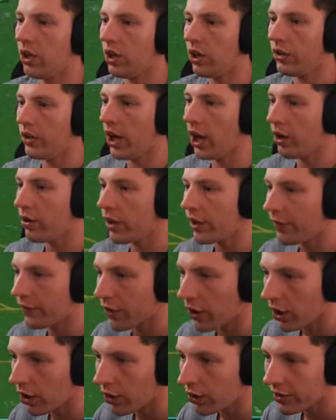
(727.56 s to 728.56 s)
Oh, no, they're
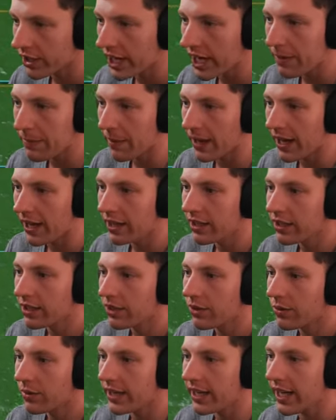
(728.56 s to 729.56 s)
through. Keeper.
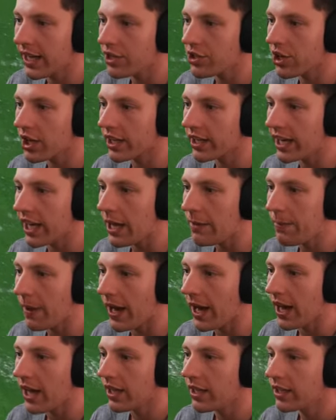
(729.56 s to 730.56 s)
We need you.
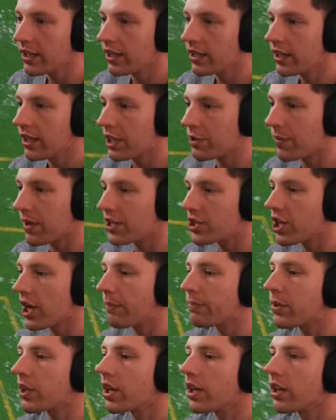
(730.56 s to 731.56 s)
Keeper. He's been
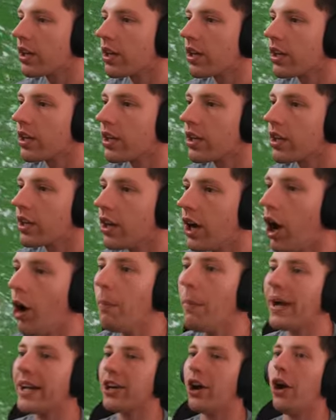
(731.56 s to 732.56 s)
chipped.
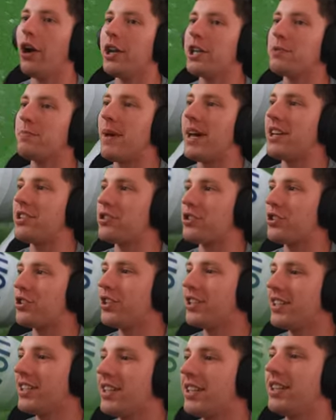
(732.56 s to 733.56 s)
Oh, my God, he's
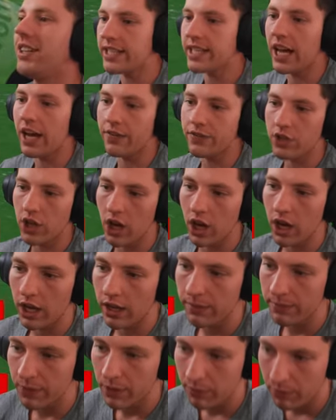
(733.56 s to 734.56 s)
missed. And that's
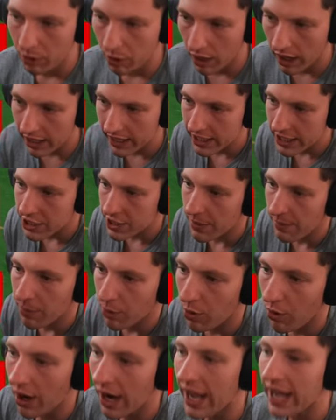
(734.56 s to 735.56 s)
half-time. Moani's
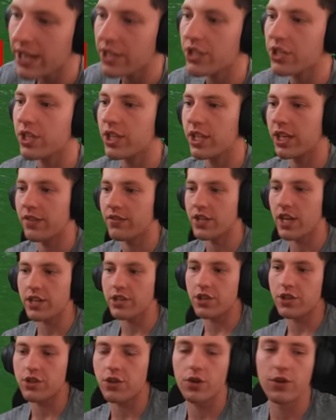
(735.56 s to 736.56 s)
brace gives
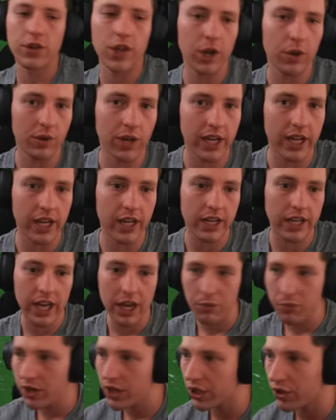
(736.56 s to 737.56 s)
us a 2-0 lead,
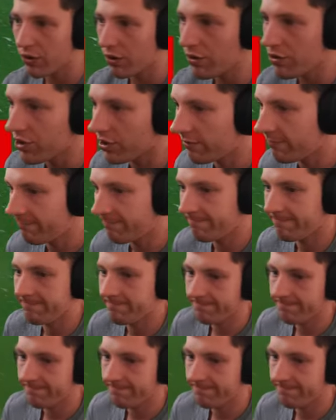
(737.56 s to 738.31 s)
and we're cruising.